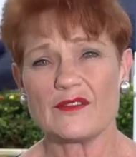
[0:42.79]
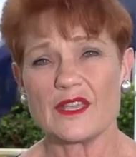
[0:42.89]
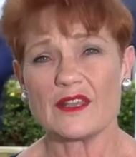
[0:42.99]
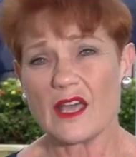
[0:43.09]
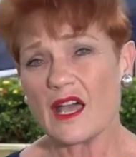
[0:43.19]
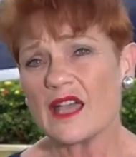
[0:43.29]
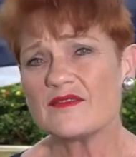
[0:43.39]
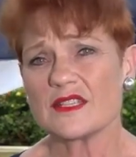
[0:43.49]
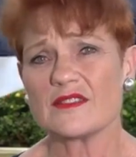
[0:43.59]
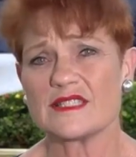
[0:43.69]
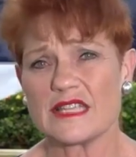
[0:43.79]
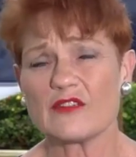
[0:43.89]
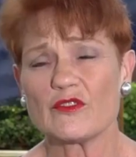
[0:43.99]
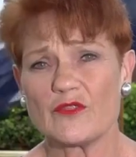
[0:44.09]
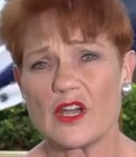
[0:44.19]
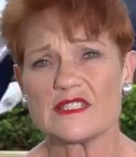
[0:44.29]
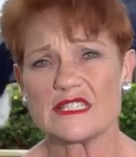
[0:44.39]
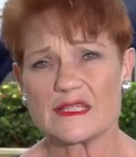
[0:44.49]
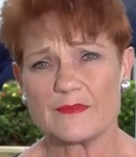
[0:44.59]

their lives and the sacrifices